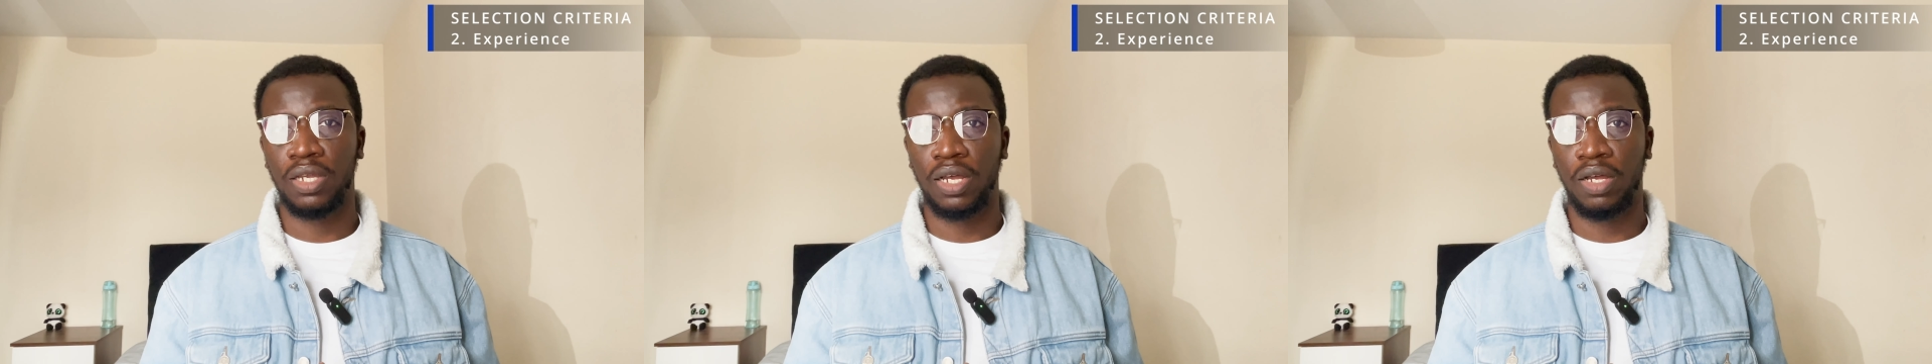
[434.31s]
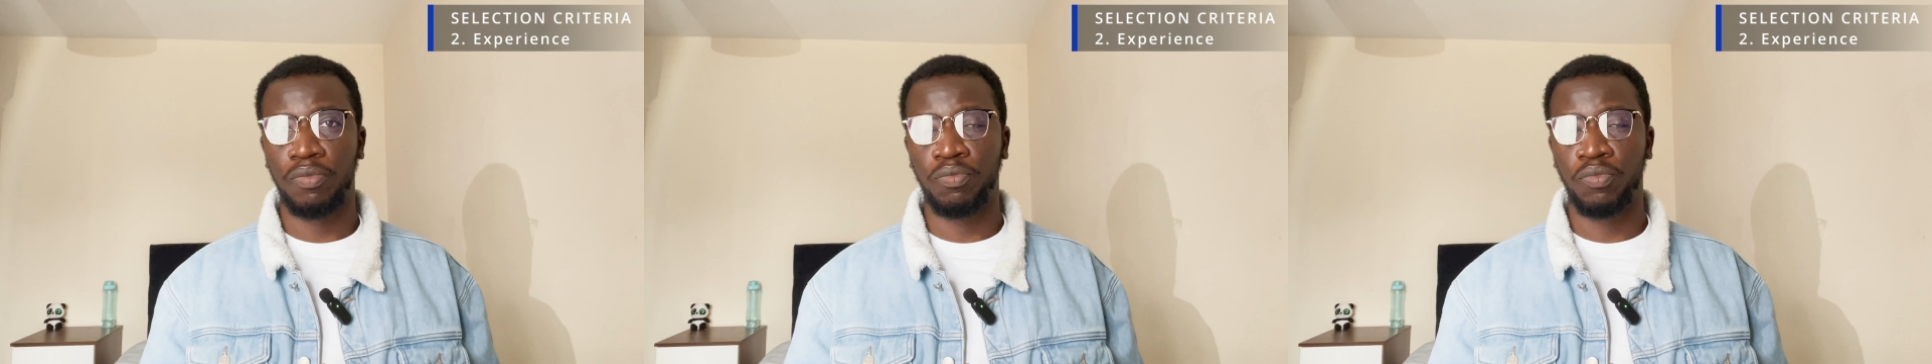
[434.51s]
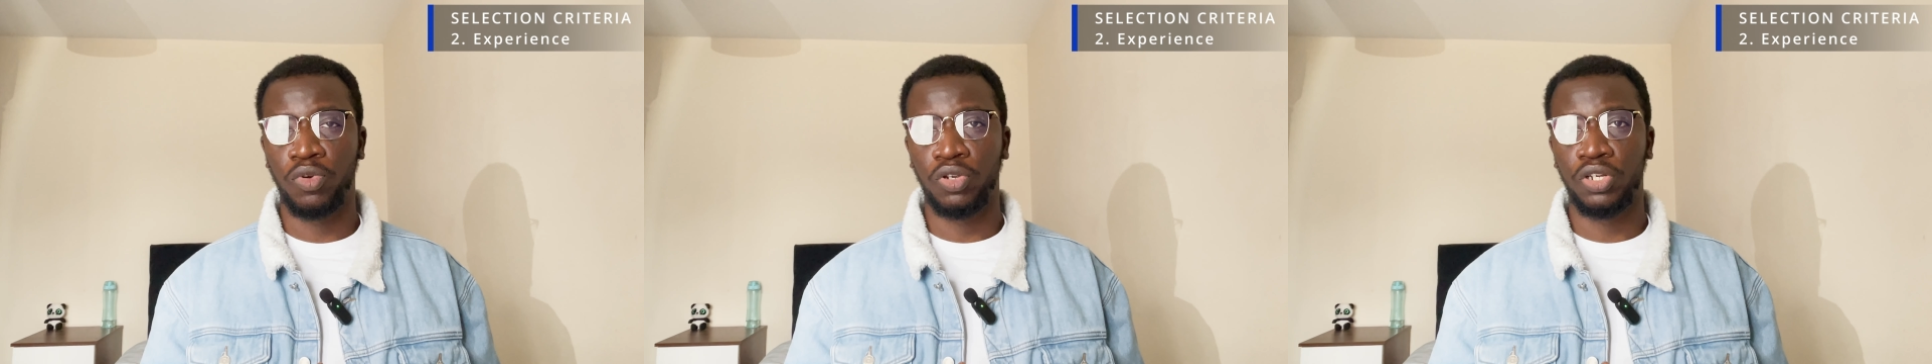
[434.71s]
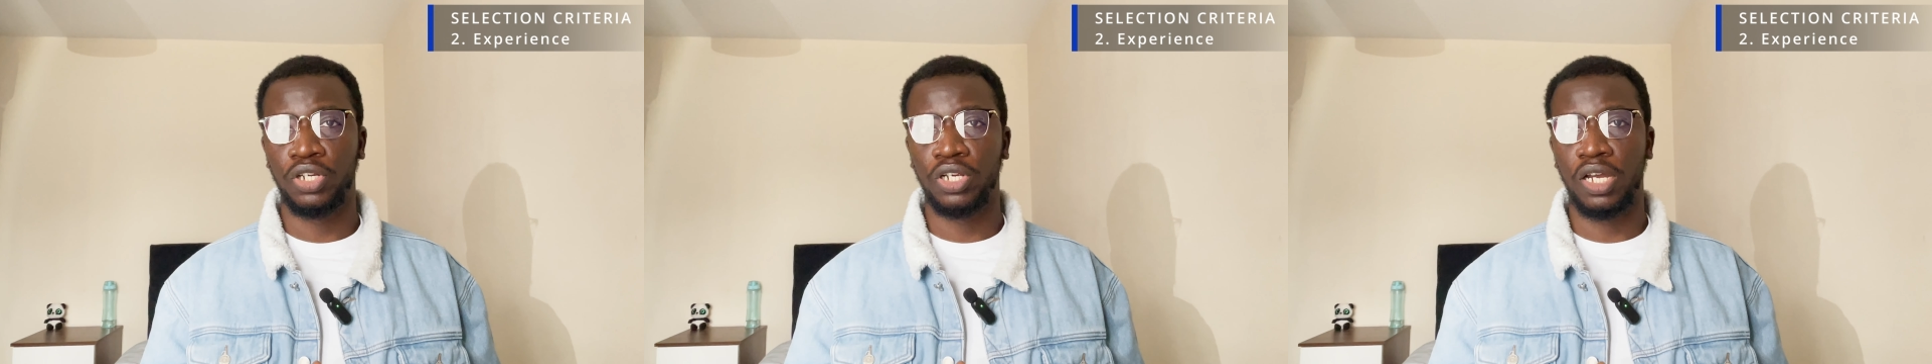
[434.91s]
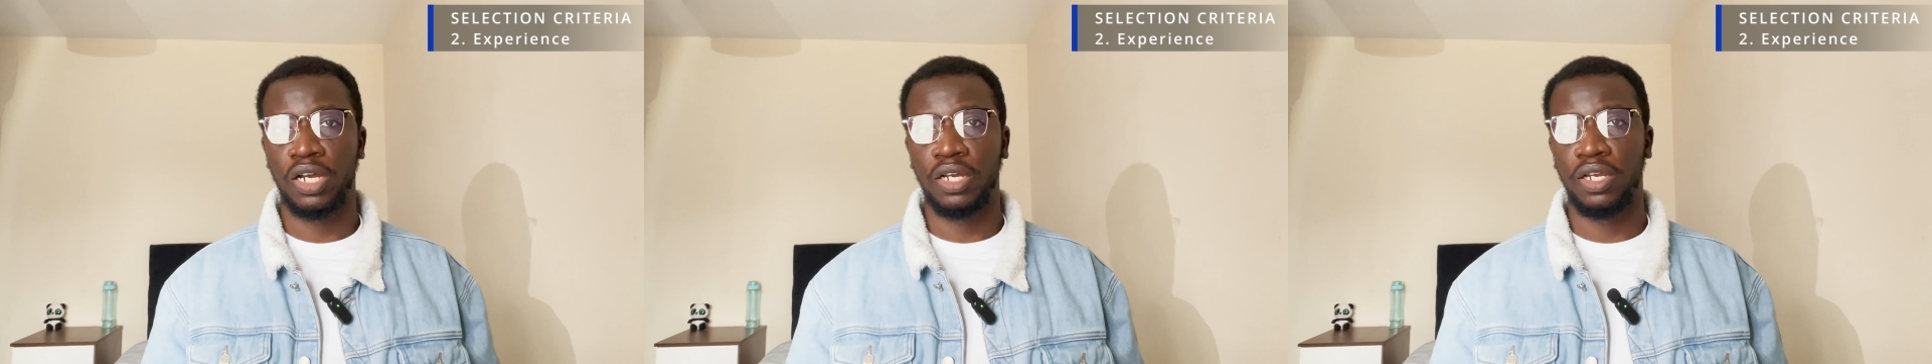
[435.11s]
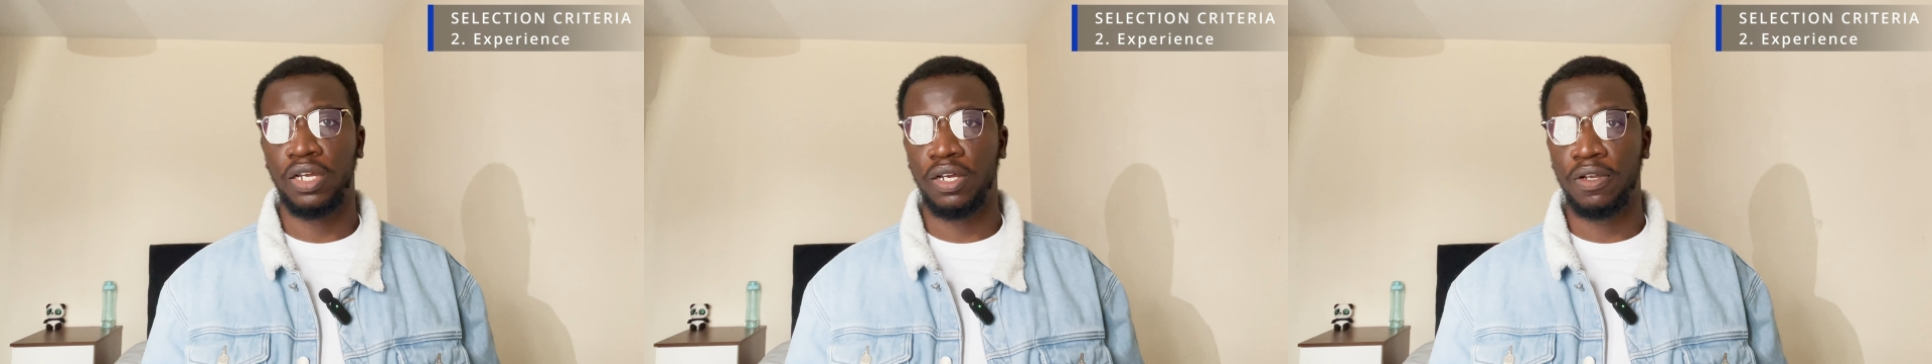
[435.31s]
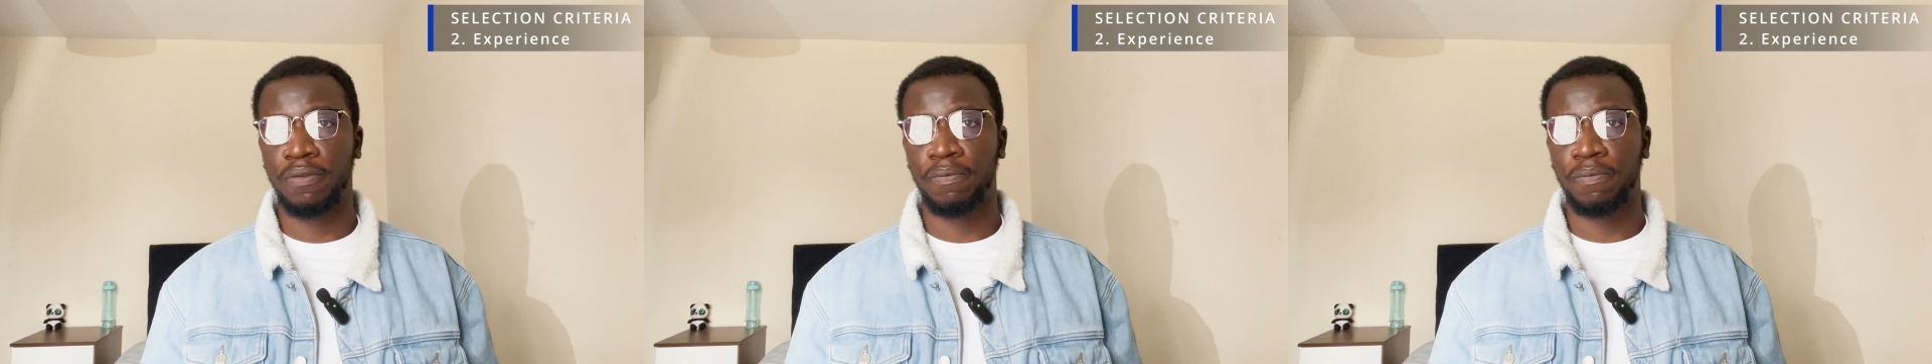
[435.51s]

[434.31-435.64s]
are much higher